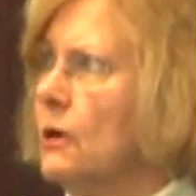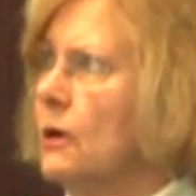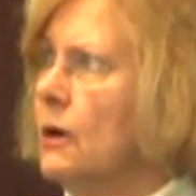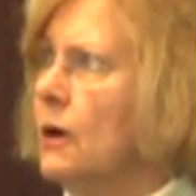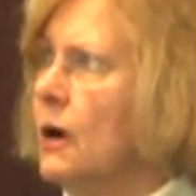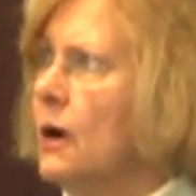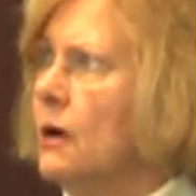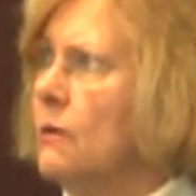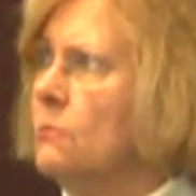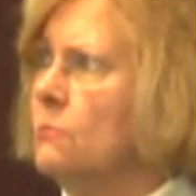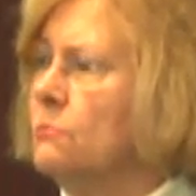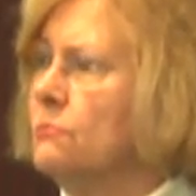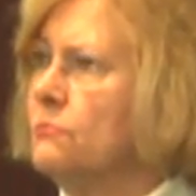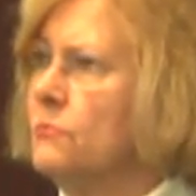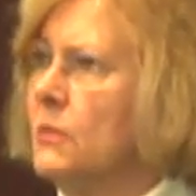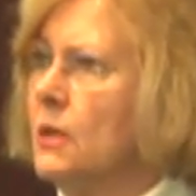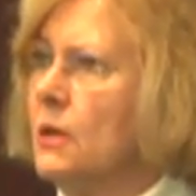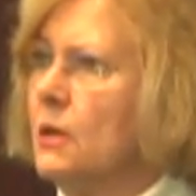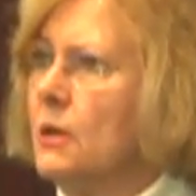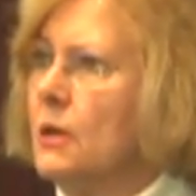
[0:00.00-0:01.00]
Um,
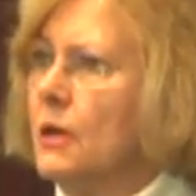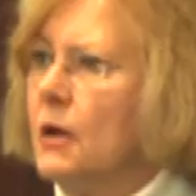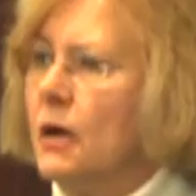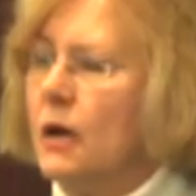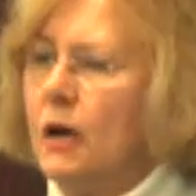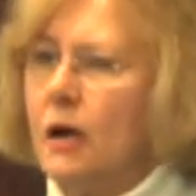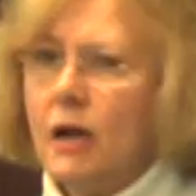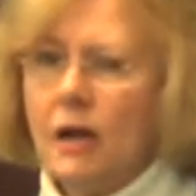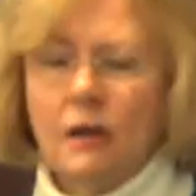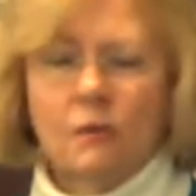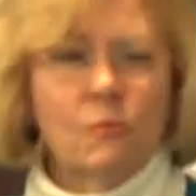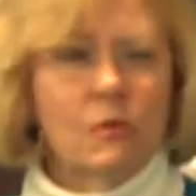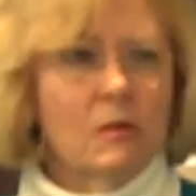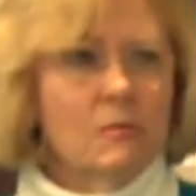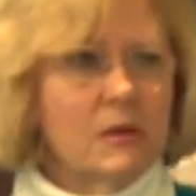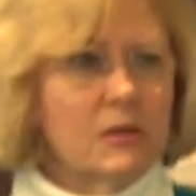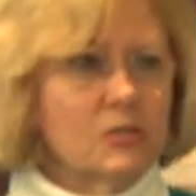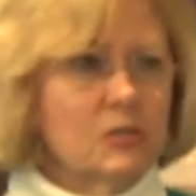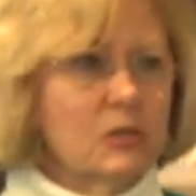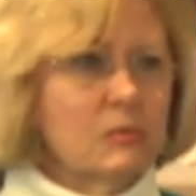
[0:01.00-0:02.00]
one of
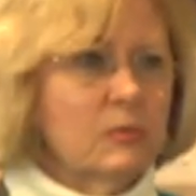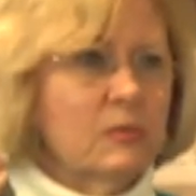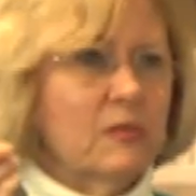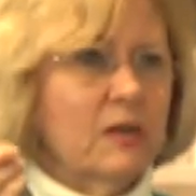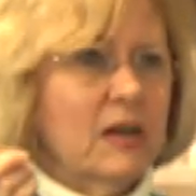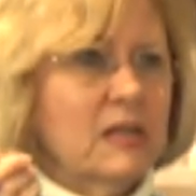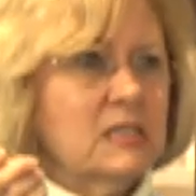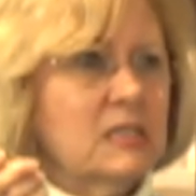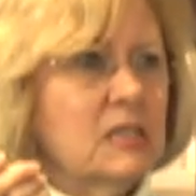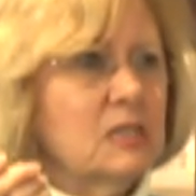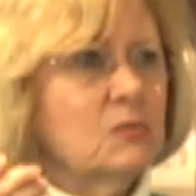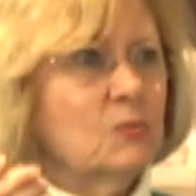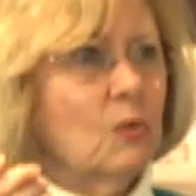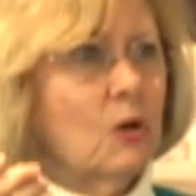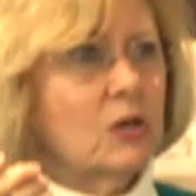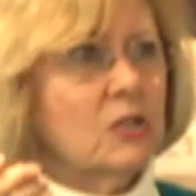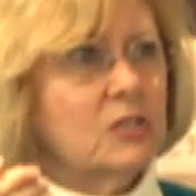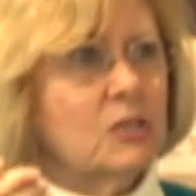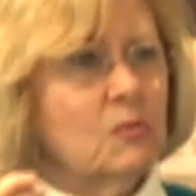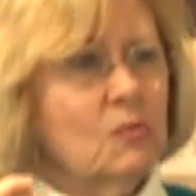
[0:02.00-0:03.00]
my supervisees
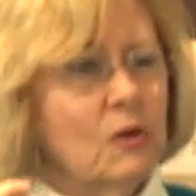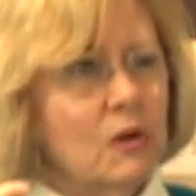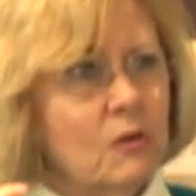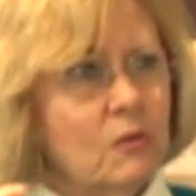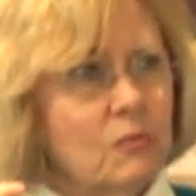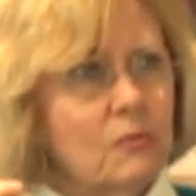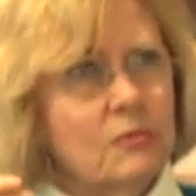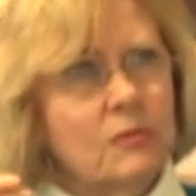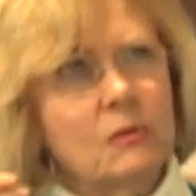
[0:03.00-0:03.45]
works at one of